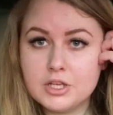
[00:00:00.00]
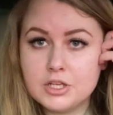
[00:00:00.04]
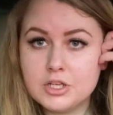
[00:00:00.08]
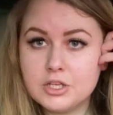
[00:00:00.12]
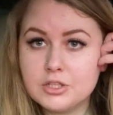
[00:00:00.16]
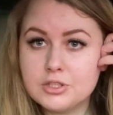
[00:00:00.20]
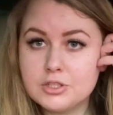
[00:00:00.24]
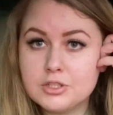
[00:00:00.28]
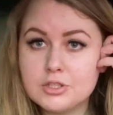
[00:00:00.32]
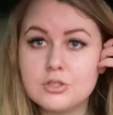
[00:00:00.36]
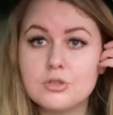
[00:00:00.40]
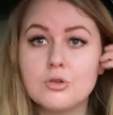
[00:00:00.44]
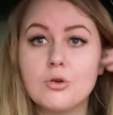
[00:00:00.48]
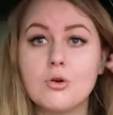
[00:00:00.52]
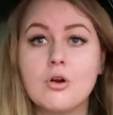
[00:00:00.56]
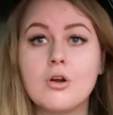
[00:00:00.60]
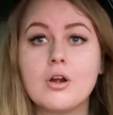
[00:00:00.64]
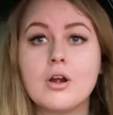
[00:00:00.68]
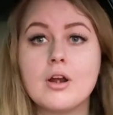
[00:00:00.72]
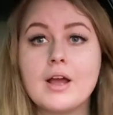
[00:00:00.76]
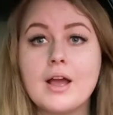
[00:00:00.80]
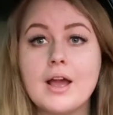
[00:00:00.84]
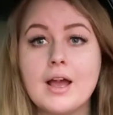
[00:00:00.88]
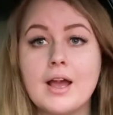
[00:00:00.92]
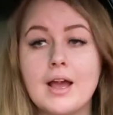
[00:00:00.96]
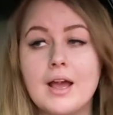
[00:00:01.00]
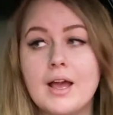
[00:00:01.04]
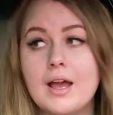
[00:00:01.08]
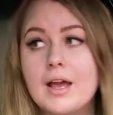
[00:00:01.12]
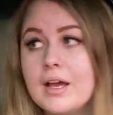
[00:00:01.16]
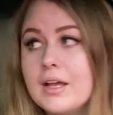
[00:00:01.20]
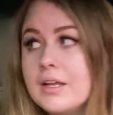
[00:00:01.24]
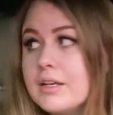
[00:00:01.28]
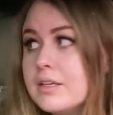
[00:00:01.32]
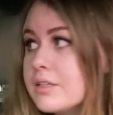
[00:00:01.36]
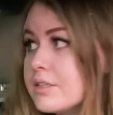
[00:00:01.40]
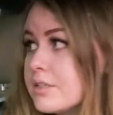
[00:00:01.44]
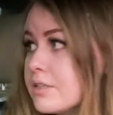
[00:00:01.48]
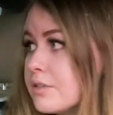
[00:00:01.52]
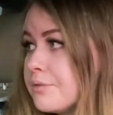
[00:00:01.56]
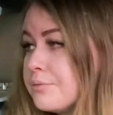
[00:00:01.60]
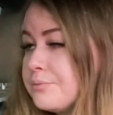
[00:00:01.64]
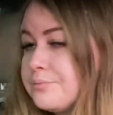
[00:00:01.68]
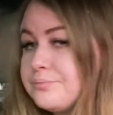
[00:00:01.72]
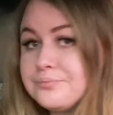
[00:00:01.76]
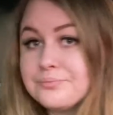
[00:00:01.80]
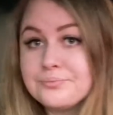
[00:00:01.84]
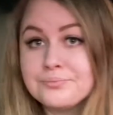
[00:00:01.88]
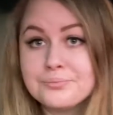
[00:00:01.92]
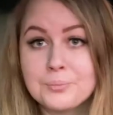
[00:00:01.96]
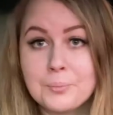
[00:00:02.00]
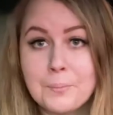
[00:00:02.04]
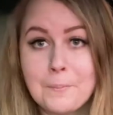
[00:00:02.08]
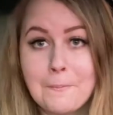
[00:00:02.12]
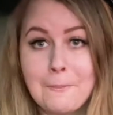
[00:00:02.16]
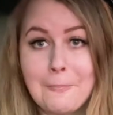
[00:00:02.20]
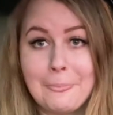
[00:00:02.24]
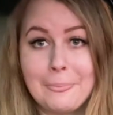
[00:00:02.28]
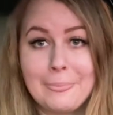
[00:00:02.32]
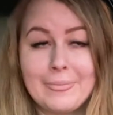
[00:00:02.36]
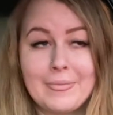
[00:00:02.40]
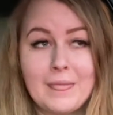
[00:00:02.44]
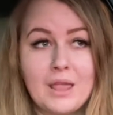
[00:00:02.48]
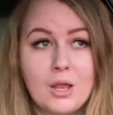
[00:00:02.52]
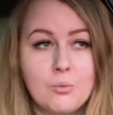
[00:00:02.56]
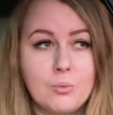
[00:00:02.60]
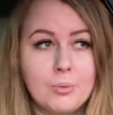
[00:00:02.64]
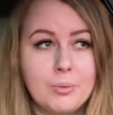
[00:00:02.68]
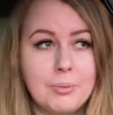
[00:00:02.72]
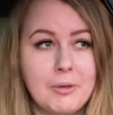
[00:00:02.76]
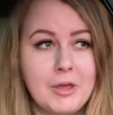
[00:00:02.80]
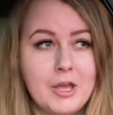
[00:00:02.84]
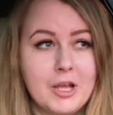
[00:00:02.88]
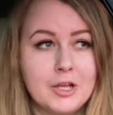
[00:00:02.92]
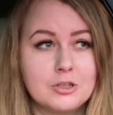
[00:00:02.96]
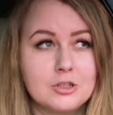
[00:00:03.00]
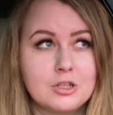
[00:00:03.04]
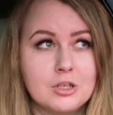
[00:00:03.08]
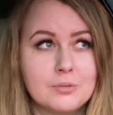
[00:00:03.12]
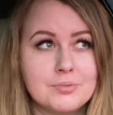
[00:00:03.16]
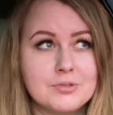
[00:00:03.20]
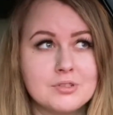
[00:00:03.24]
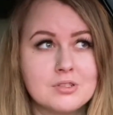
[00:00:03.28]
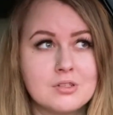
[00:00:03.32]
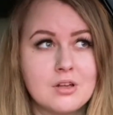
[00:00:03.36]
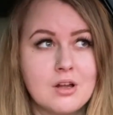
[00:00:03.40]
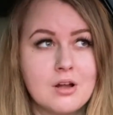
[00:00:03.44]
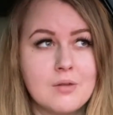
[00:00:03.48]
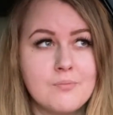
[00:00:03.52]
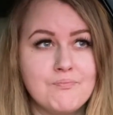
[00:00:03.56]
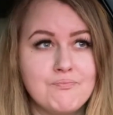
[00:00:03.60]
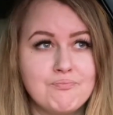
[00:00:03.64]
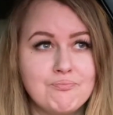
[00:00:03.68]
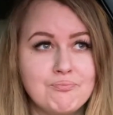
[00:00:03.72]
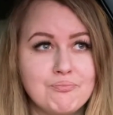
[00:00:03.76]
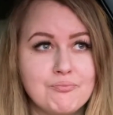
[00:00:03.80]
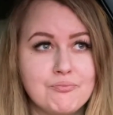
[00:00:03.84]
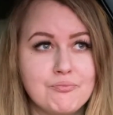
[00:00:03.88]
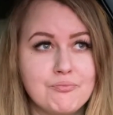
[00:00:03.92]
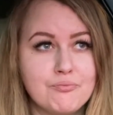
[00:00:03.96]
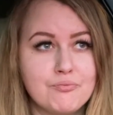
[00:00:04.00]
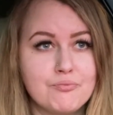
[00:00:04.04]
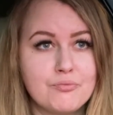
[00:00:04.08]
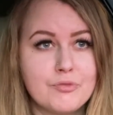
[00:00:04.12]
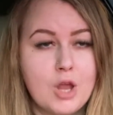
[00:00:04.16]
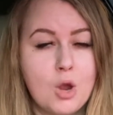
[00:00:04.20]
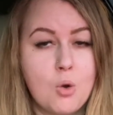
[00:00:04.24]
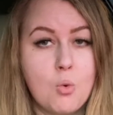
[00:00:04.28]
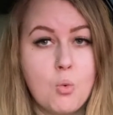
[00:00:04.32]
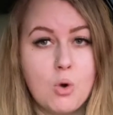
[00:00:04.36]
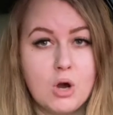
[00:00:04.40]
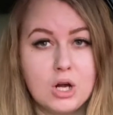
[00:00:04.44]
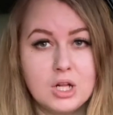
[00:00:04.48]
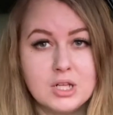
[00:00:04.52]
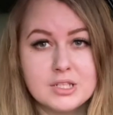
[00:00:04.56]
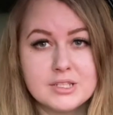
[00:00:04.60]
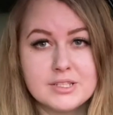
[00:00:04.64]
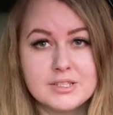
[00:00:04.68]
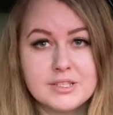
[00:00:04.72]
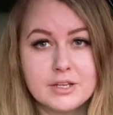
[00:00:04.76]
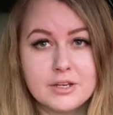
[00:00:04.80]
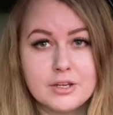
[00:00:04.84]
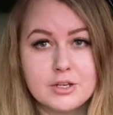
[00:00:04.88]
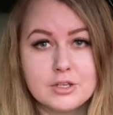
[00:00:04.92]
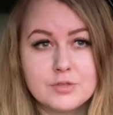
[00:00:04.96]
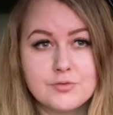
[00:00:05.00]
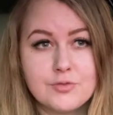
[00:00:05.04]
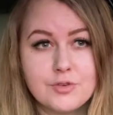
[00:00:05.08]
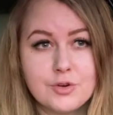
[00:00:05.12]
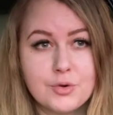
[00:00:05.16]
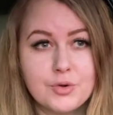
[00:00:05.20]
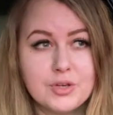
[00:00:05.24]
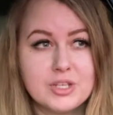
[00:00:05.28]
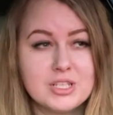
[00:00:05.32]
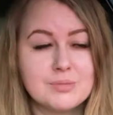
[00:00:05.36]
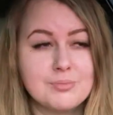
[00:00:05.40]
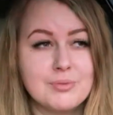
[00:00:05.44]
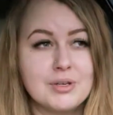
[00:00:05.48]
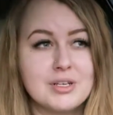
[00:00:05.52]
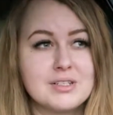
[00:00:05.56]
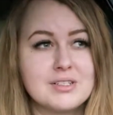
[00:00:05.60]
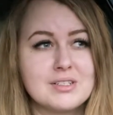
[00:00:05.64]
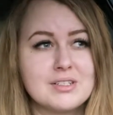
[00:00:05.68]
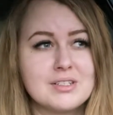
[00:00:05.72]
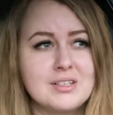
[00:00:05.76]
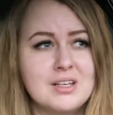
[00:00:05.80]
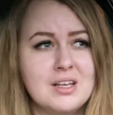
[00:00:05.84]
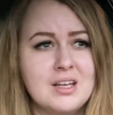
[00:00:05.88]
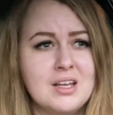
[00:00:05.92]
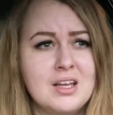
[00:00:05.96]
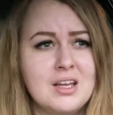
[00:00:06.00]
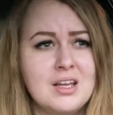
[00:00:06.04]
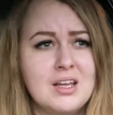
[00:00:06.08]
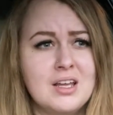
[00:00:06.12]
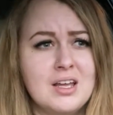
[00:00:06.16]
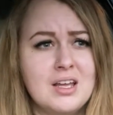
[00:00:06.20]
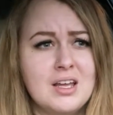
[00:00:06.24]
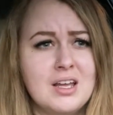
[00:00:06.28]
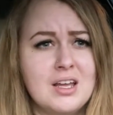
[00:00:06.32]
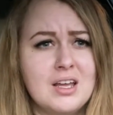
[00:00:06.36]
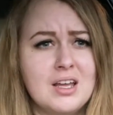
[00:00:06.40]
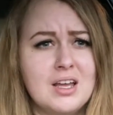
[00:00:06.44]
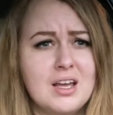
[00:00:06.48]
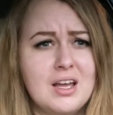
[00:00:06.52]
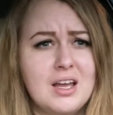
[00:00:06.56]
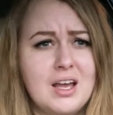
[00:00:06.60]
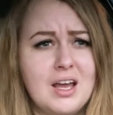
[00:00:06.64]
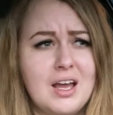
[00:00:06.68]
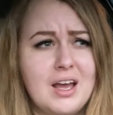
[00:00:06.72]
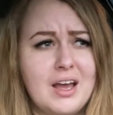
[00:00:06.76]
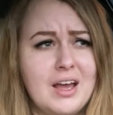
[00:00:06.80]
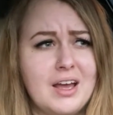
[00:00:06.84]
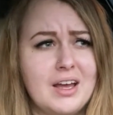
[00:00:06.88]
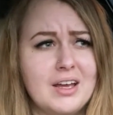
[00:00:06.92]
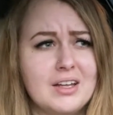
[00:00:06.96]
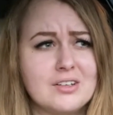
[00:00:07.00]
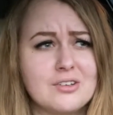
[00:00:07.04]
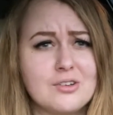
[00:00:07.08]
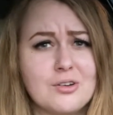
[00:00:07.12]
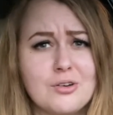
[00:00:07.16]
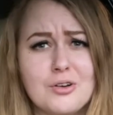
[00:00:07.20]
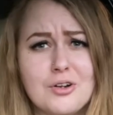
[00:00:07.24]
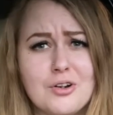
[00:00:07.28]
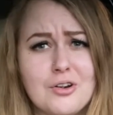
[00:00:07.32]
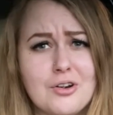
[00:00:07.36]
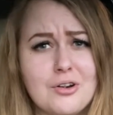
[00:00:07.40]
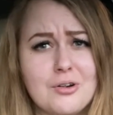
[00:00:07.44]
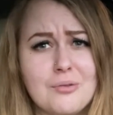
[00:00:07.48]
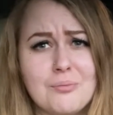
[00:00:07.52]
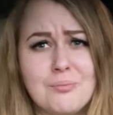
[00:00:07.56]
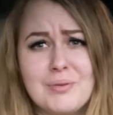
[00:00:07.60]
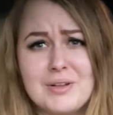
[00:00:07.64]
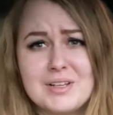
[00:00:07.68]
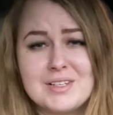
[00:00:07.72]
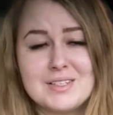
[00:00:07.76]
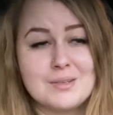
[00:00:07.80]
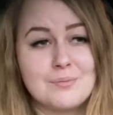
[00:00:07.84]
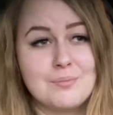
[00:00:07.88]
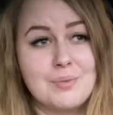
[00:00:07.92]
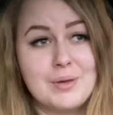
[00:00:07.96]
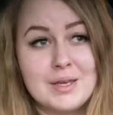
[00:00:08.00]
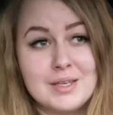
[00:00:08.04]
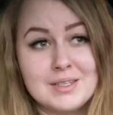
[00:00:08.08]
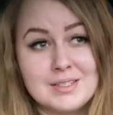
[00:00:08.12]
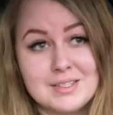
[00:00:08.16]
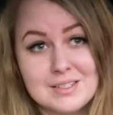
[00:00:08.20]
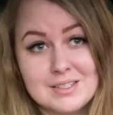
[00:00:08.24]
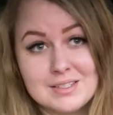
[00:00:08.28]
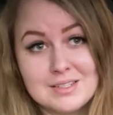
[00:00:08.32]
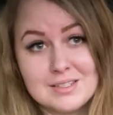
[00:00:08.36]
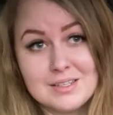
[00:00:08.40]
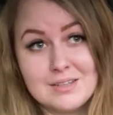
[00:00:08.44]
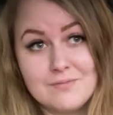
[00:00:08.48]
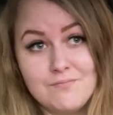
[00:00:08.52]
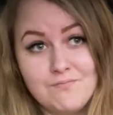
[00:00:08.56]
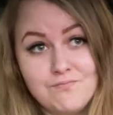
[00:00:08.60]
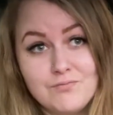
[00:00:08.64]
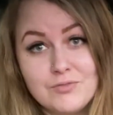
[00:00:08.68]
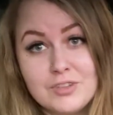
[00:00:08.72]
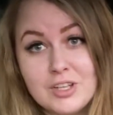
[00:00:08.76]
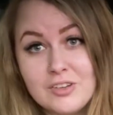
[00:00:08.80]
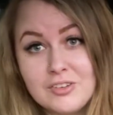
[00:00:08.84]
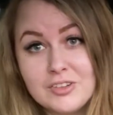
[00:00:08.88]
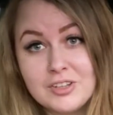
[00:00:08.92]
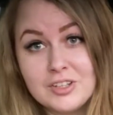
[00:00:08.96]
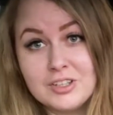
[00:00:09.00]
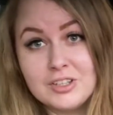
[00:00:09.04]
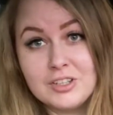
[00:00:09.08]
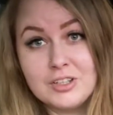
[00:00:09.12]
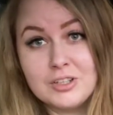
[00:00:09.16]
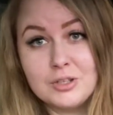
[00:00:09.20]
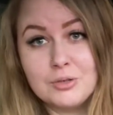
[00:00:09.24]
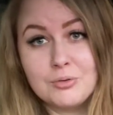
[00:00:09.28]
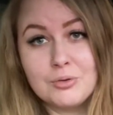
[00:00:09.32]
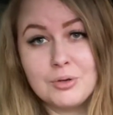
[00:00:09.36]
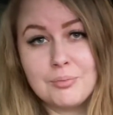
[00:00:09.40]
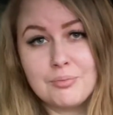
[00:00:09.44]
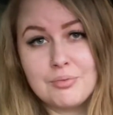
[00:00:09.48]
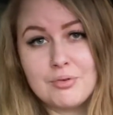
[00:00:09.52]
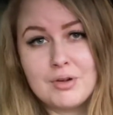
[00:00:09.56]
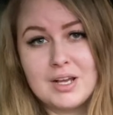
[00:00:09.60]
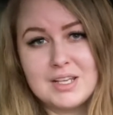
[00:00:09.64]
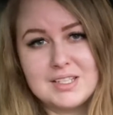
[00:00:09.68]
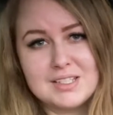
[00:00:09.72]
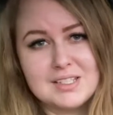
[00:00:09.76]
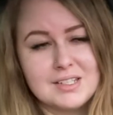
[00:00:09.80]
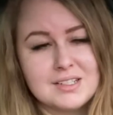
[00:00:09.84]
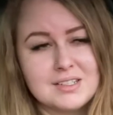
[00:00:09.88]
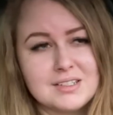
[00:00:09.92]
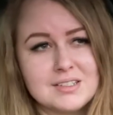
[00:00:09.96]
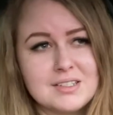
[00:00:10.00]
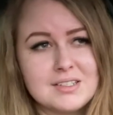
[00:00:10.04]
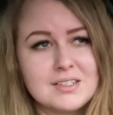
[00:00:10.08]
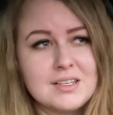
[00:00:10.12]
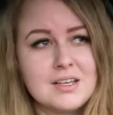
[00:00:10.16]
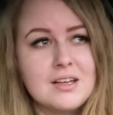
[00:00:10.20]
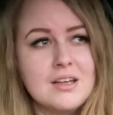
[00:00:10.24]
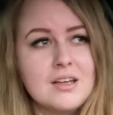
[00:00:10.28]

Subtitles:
store, and we picked up some wall stickers for Christmas and other bits and pieces, nothing to do with presents.